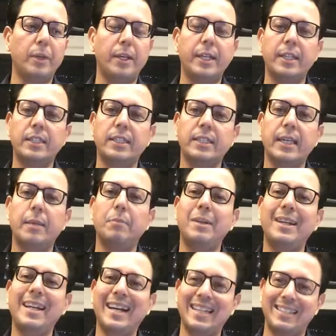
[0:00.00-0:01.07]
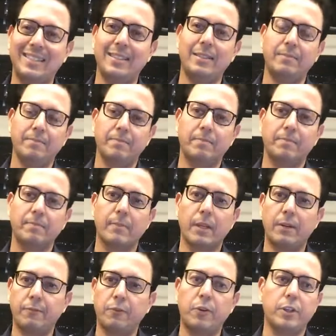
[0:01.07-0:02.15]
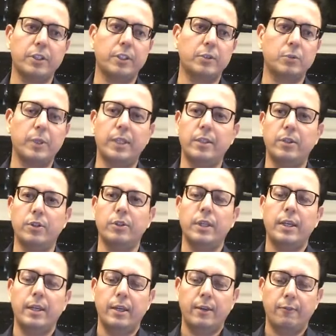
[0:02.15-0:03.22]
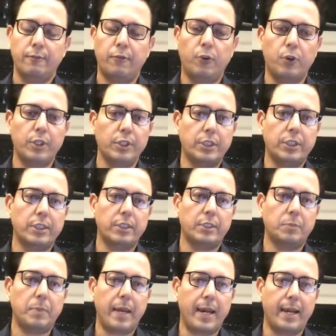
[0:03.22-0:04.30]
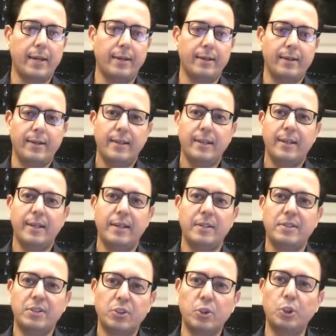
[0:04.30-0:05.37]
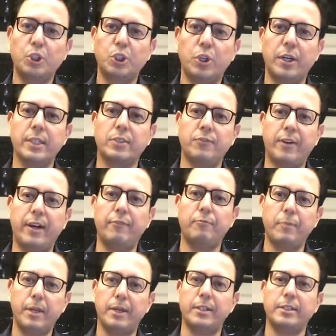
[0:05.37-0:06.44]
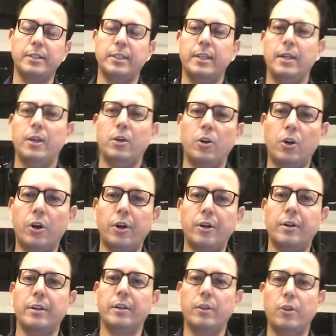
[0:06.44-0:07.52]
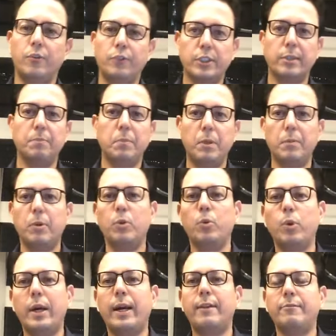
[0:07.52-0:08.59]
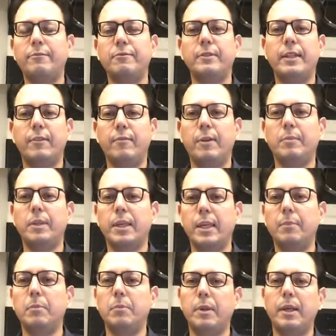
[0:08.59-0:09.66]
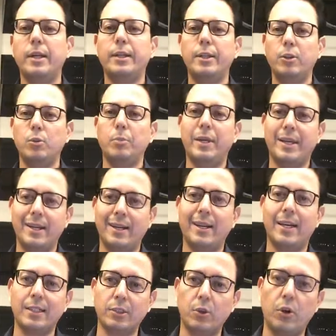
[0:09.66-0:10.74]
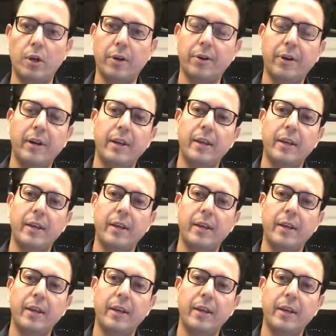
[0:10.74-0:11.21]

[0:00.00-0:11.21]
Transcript: meetings can be dicey. Of course, when your focus span is so short as five minutes, or you know, for some people who have developed the capability to make it last longer,